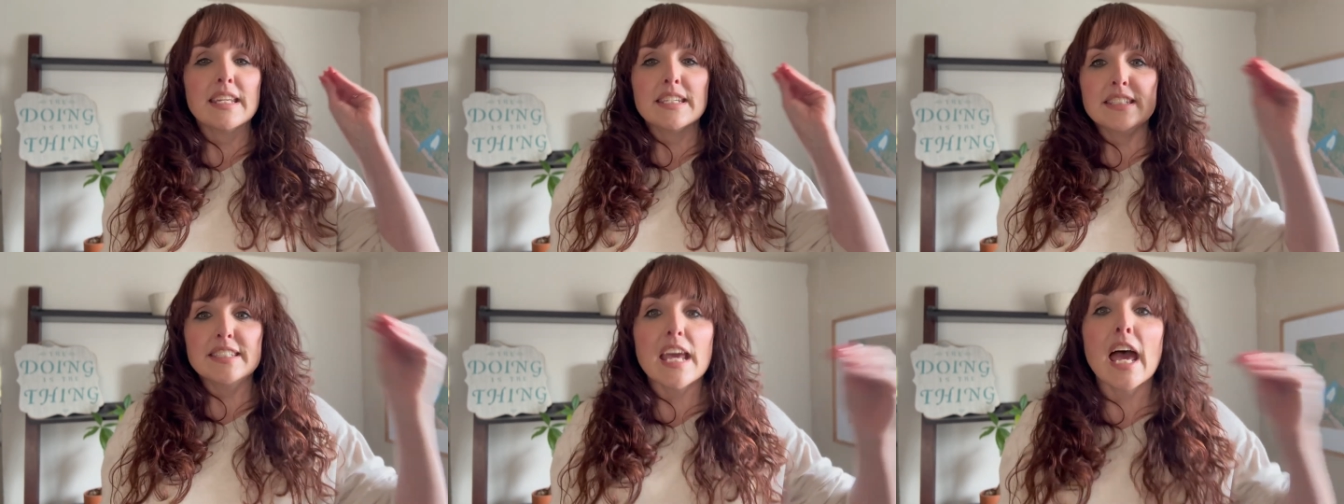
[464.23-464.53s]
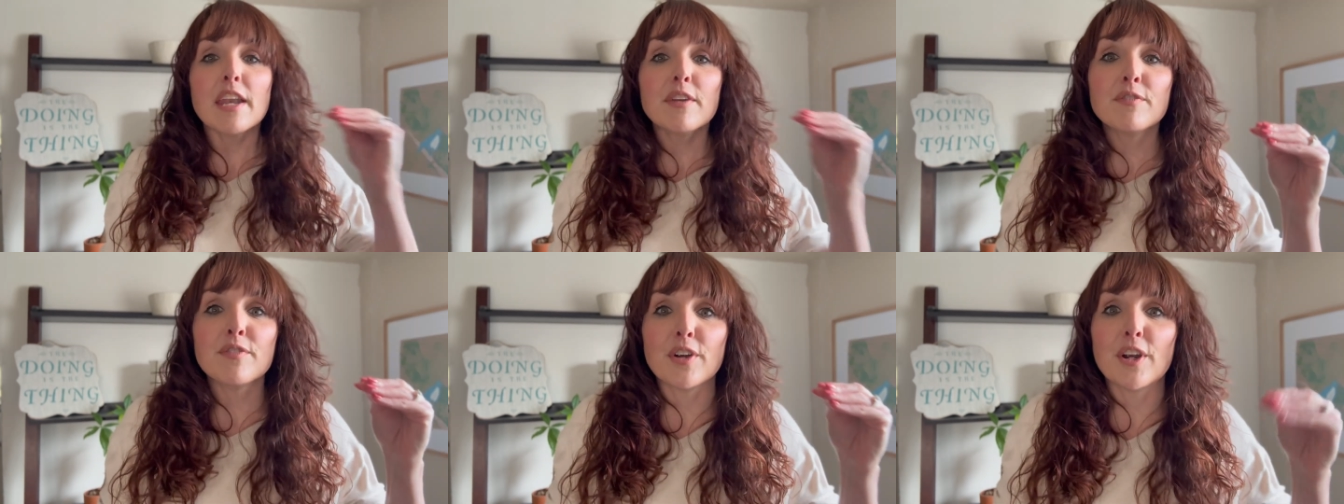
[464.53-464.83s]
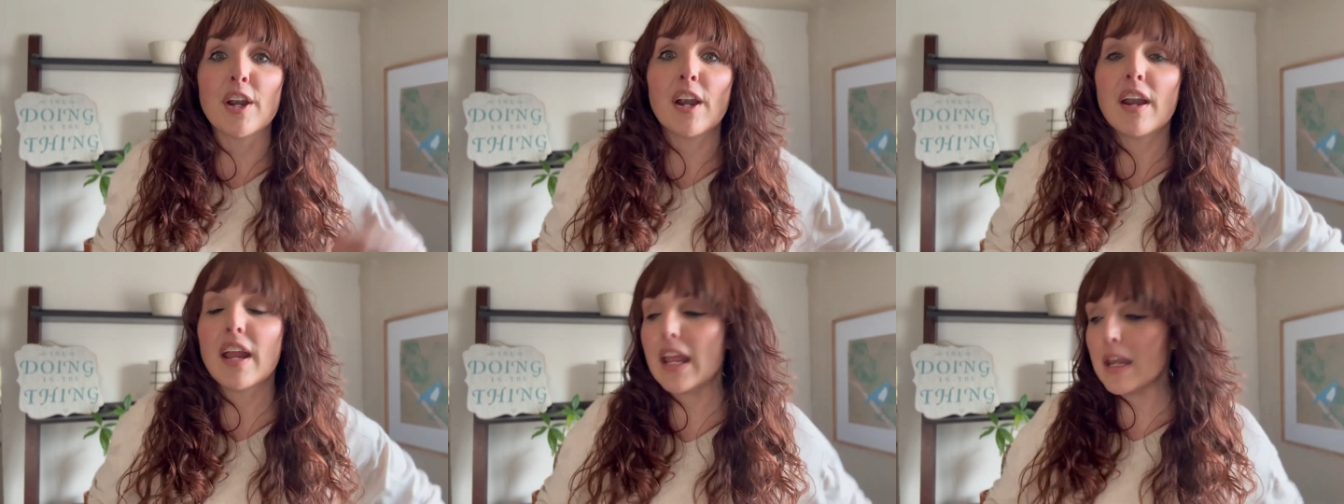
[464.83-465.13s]

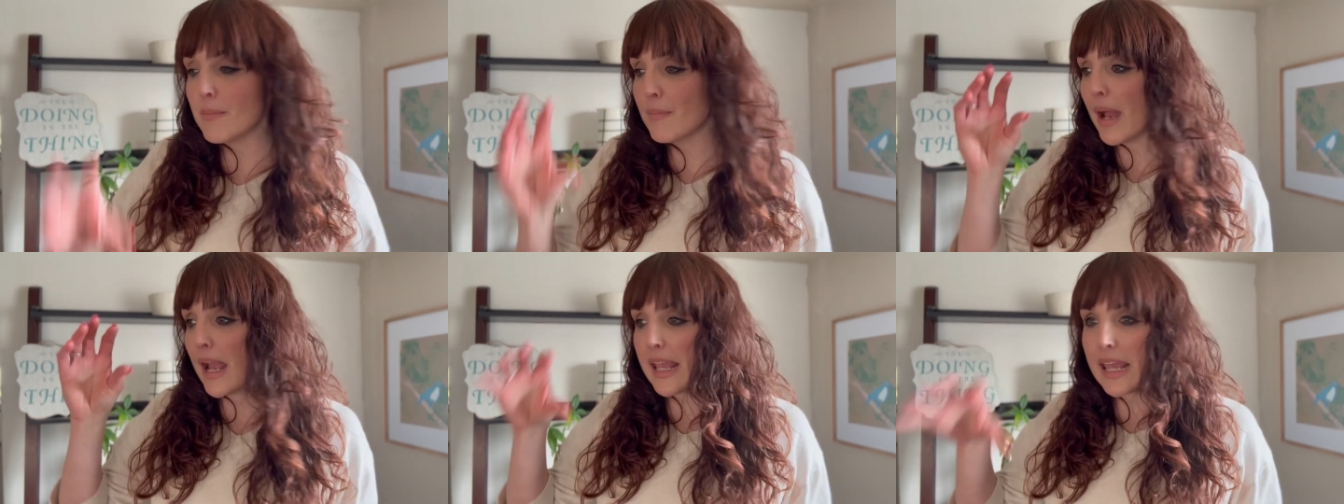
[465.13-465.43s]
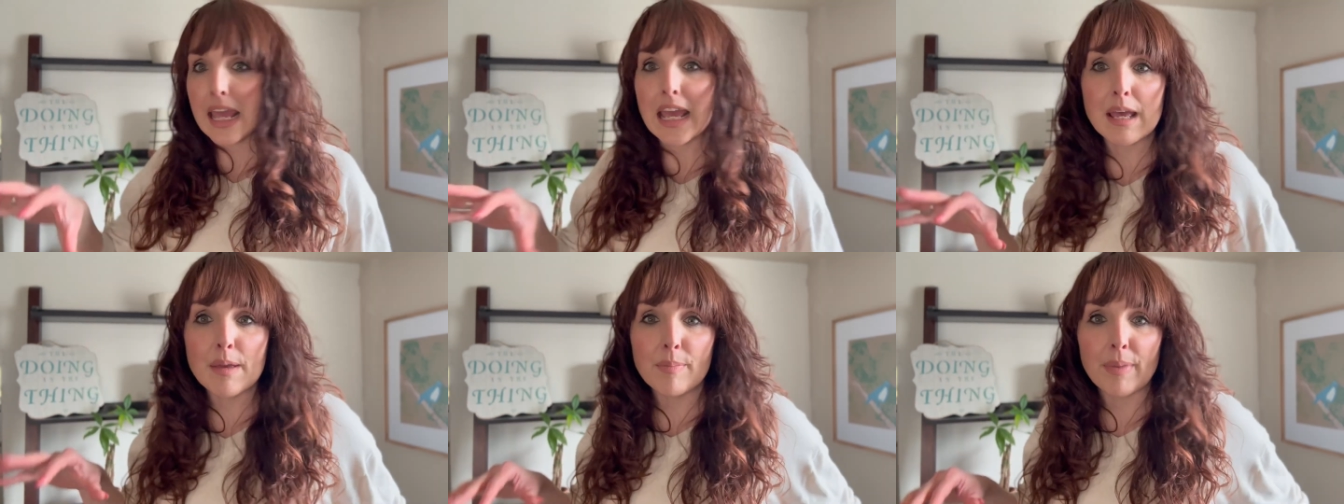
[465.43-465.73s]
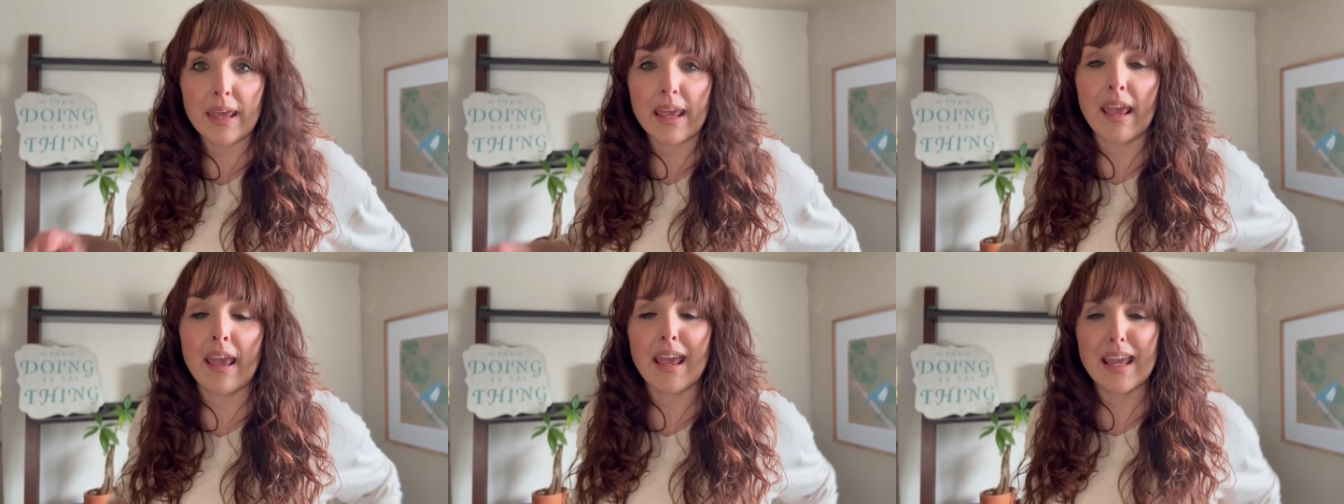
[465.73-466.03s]
Denver, in
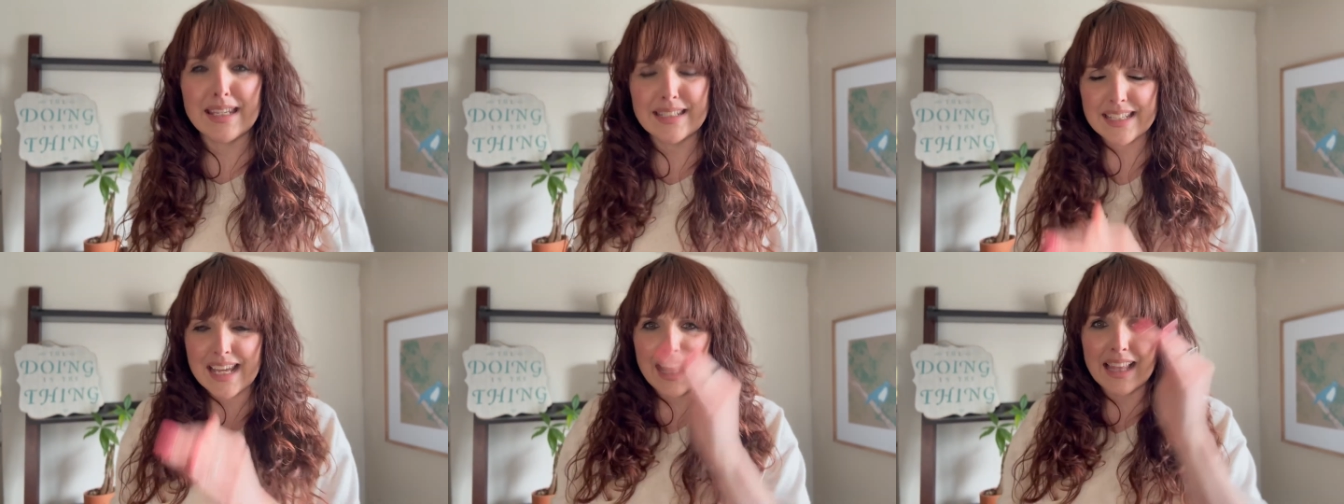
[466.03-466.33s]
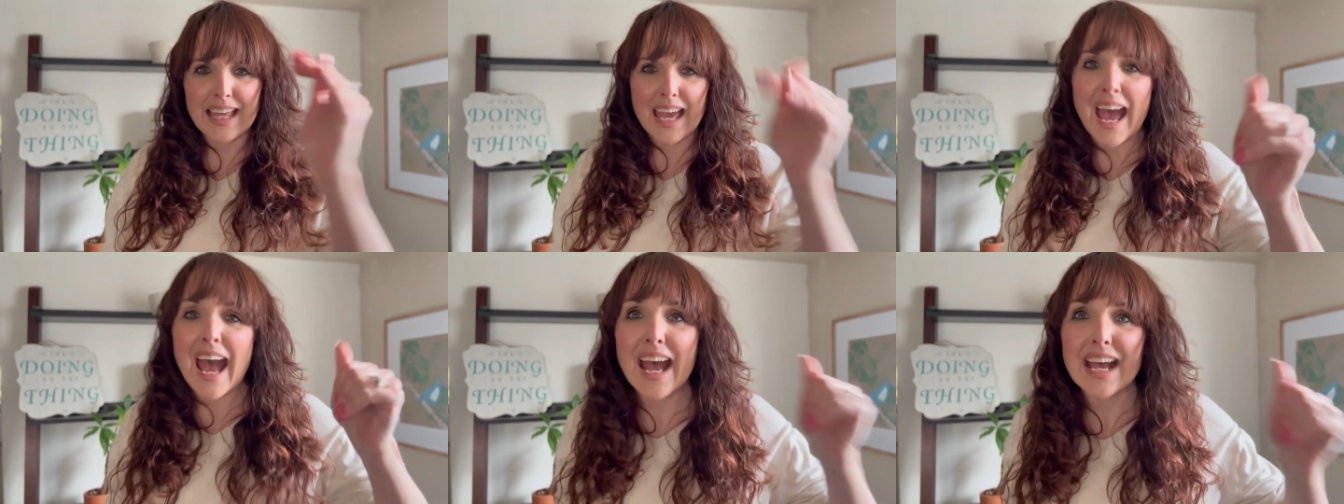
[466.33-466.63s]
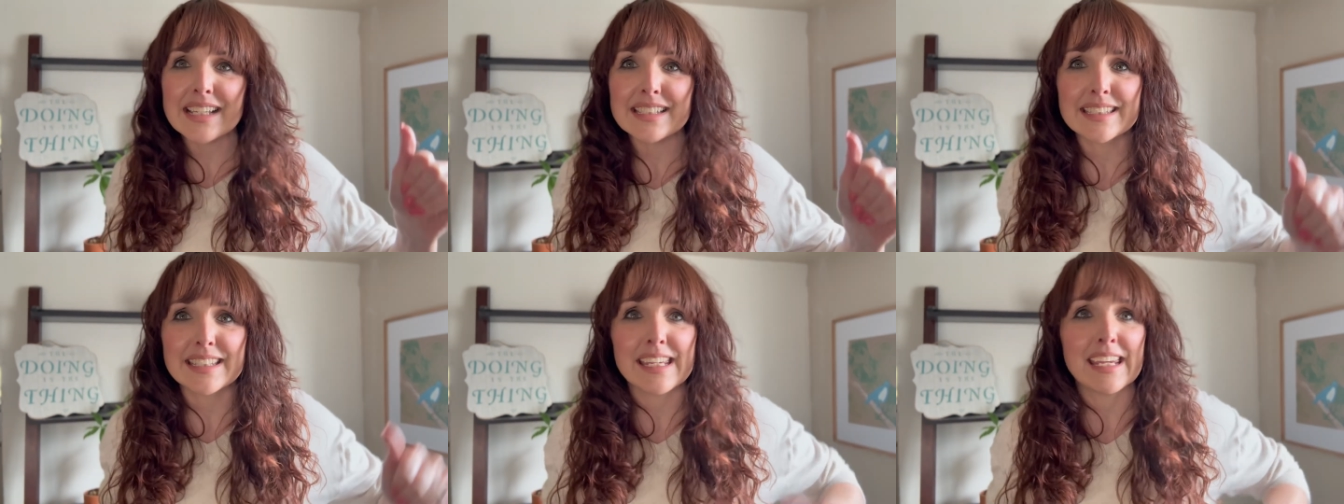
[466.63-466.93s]
Miami, in
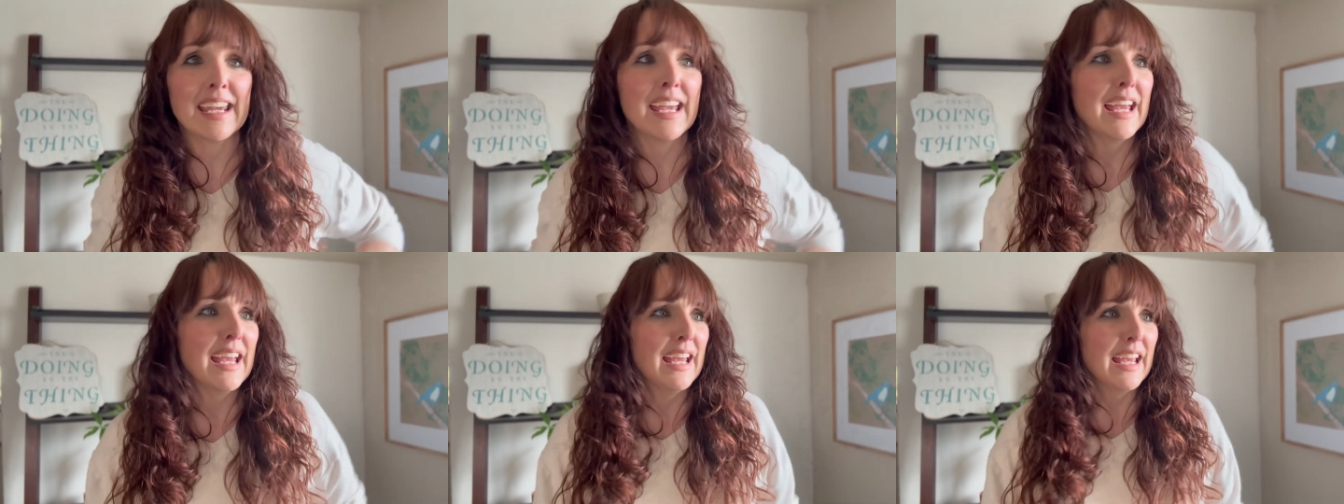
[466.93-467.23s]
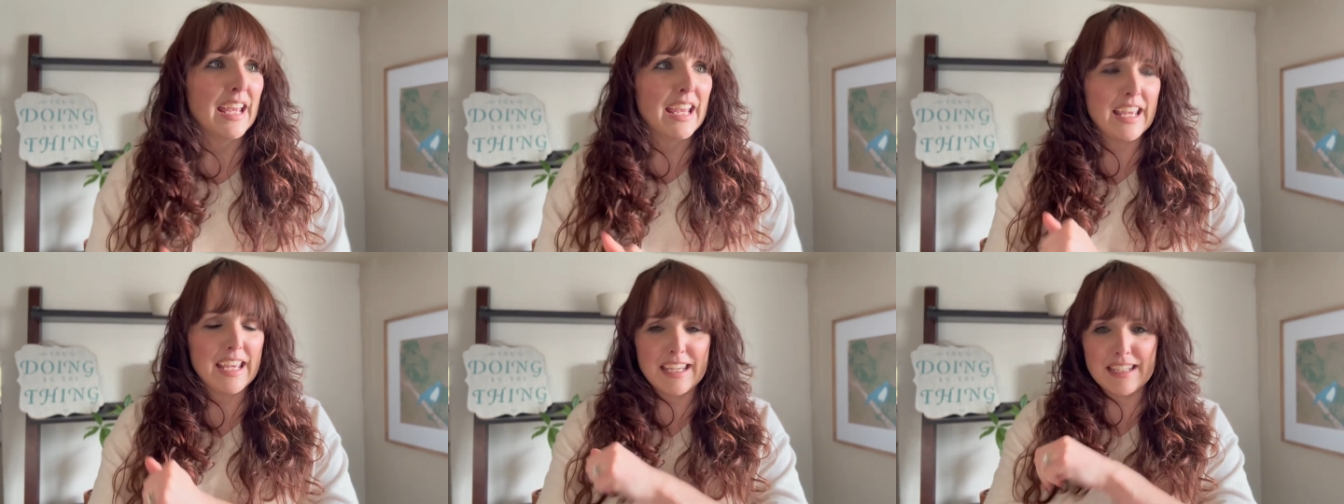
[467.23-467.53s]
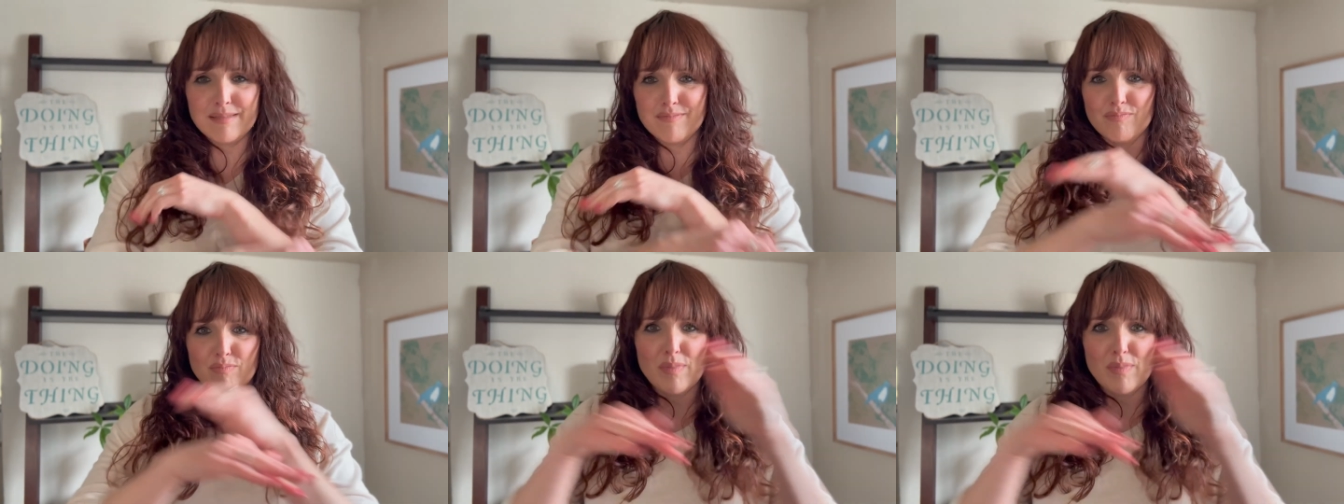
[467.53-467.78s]
Tallahassee, in